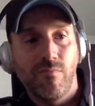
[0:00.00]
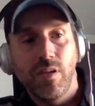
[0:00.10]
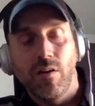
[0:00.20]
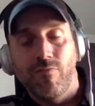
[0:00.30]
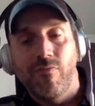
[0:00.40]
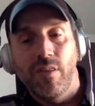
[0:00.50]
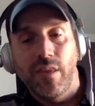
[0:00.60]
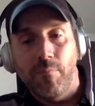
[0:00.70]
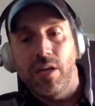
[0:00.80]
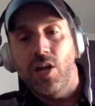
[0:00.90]
you know,
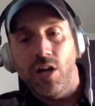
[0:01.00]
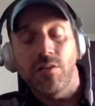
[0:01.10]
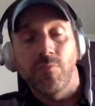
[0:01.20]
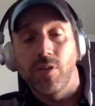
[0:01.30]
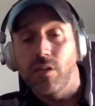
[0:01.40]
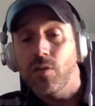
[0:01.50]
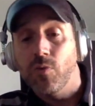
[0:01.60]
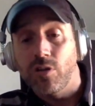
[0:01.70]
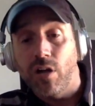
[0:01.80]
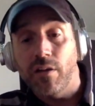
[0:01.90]
that big customer that you
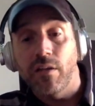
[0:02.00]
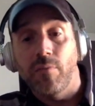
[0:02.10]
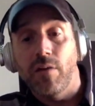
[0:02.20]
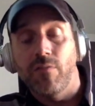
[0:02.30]
were talking about.